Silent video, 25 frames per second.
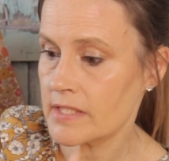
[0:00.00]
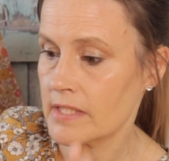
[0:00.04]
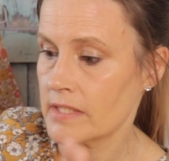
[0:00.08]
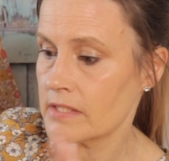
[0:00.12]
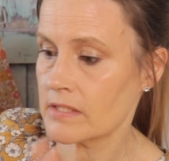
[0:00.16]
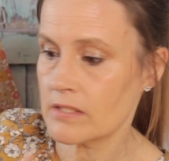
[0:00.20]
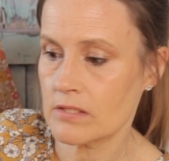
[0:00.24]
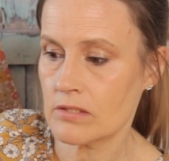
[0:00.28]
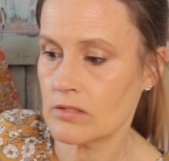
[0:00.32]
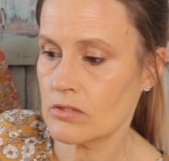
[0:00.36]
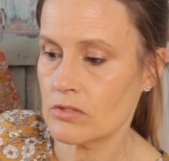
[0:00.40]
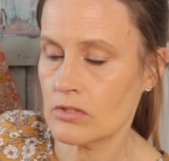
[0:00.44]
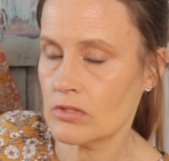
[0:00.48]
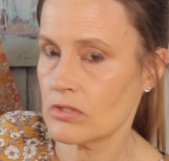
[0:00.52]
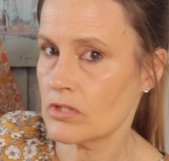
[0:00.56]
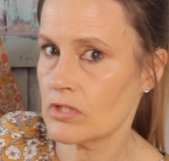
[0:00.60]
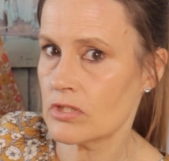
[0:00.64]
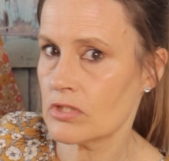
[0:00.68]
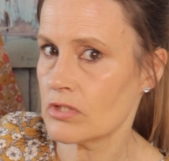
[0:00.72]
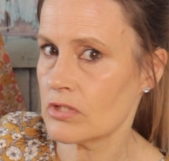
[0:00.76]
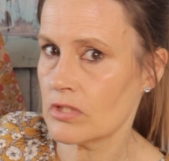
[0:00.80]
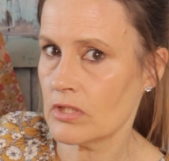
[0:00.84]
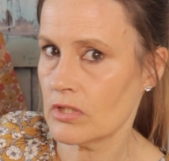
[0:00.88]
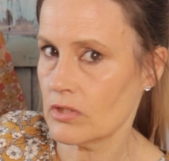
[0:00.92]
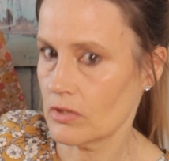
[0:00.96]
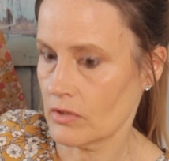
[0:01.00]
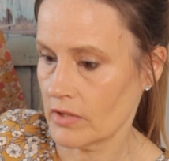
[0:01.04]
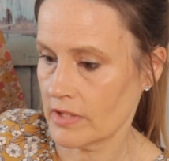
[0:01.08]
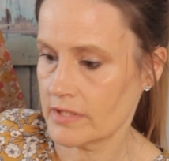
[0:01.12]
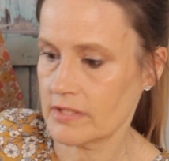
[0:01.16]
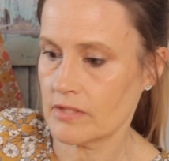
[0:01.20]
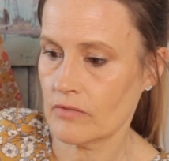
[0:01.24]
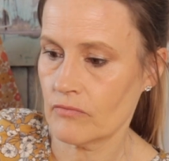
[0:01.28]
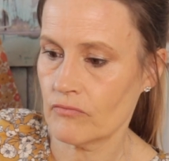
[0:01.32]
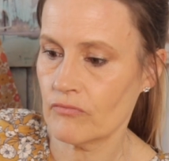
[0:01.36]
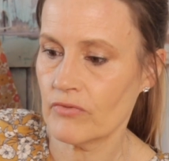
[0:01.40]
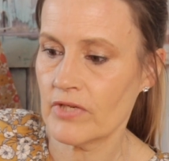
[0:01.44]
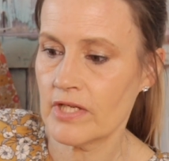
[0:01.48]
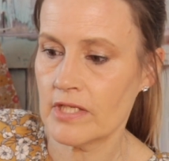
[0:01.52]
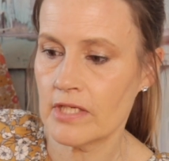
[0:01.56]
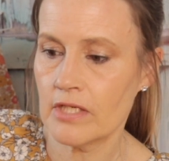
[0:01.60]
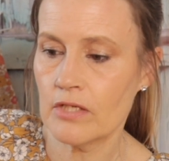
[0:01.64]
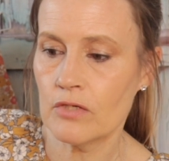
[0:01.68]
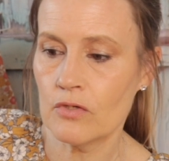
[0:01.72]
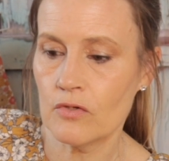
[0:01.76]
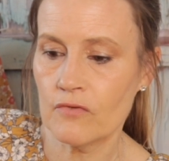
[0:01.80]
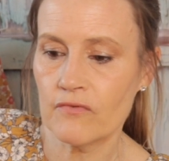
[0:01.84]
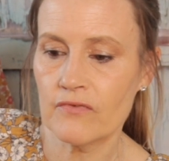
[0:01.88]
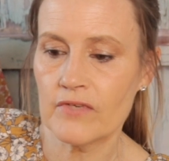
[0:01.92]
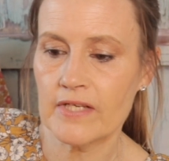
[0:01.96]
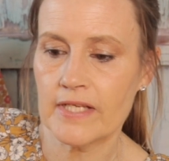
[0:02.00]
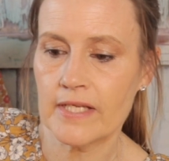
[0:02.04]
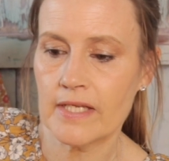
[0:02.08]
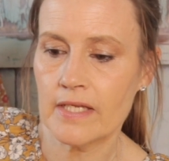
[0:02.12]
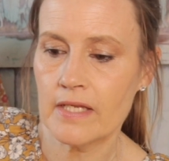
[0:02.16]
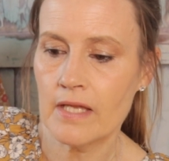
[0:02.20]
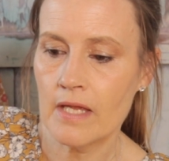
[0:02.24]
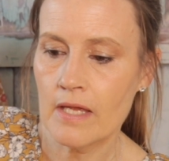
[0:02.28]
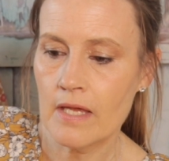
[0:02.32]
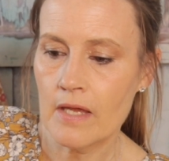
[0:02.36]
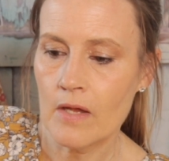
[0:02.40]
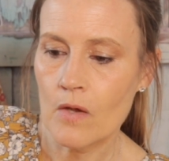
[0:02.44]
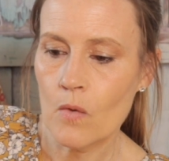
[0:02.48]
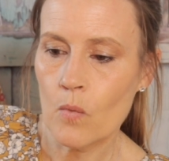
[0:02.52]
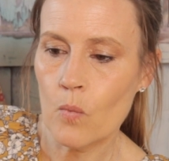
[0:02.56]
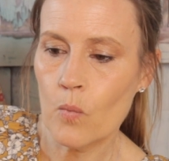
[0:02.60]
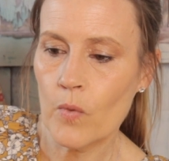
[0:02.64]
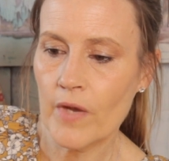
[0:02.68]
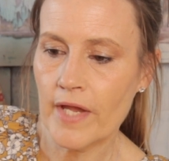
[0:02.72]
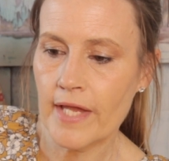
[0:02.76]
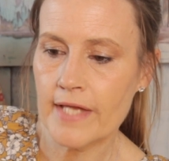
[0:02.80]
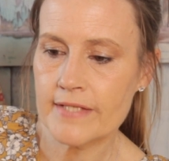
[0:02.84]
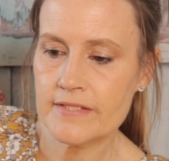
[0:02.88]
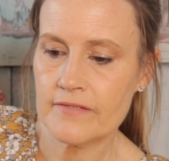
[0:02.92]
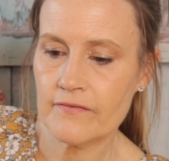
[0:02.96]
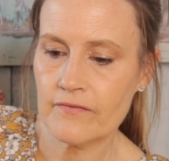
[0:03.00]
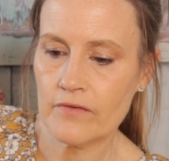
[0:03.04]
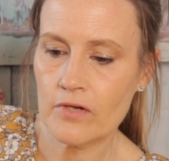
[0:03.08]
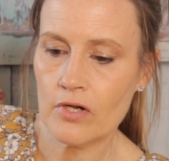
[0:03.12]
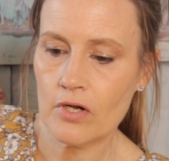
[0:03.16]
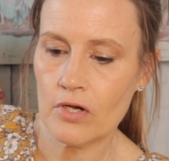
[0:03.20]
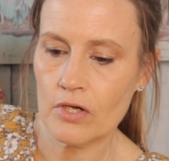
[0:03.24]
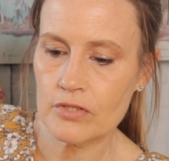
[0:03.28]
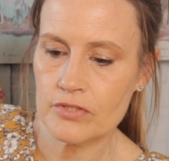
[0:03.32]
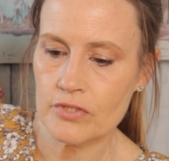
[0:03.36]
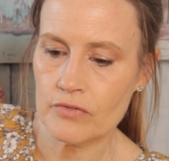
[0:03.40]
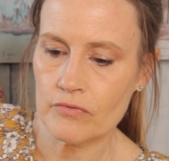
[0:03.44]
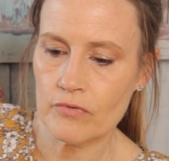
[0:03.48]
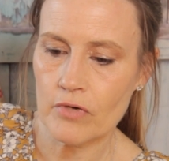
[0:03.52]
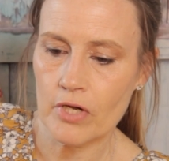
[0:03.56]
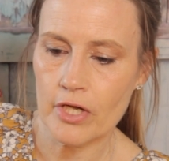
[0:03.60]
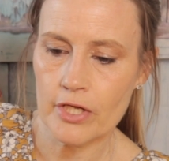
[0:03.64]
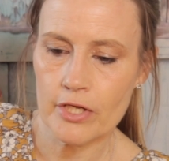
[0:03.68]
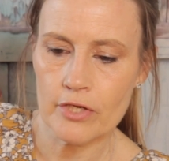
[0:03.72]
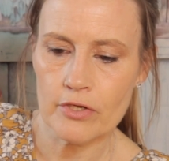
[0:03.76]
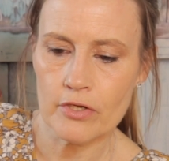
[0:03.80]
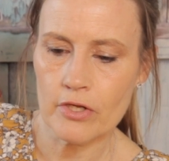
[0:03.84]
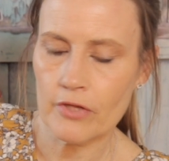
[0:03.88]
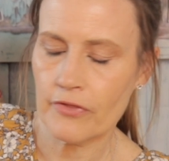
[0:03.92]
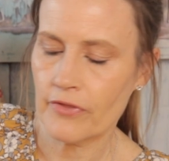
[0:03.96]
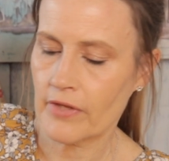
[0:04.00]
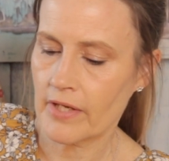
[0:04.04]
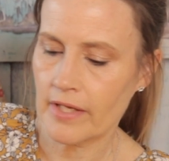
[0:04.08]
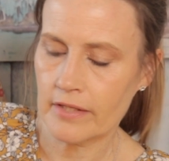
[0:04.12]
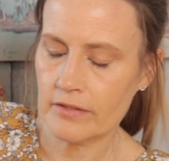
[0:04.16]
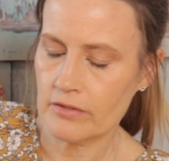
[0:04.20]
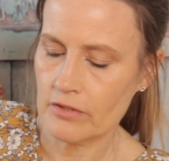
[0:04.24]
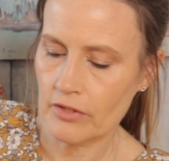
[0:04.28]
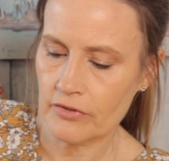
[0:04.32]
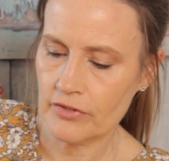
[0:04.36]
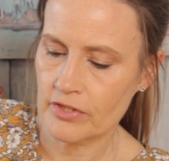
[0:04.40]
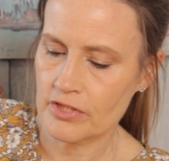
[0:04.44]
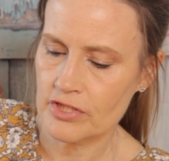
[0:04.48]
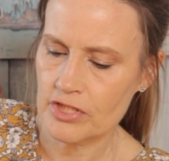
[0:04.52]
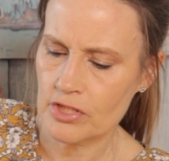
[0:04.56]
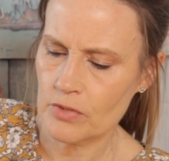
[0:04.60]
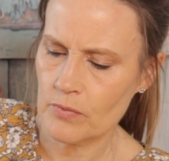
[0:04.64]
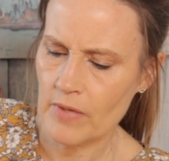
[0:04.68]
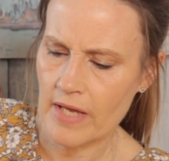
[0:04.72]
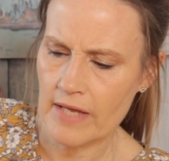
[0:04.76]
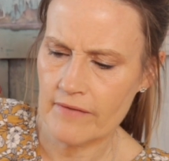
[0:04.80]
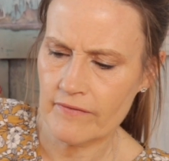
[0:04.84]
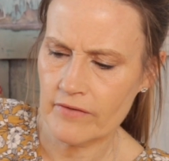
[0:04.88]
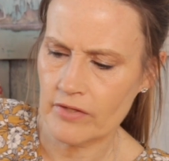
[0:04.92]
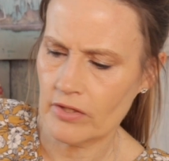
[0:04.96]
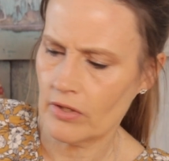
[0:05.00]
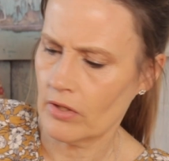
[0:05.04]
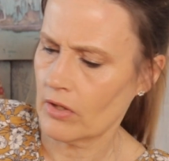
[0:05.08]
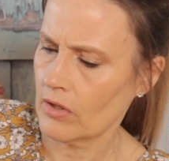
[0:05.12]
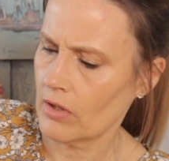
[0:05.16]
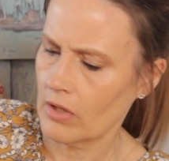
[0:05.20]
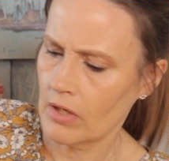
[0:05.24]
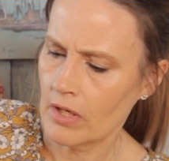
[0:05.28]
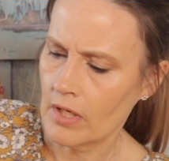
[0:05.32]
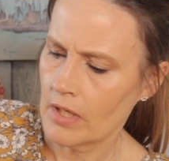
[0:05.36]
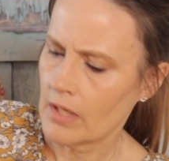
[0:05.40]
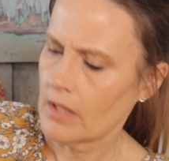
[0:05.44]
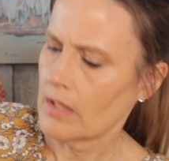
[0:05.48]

It's, it's, you know, it's a really lovely weight of corduroy, nothing, nothing too heavy or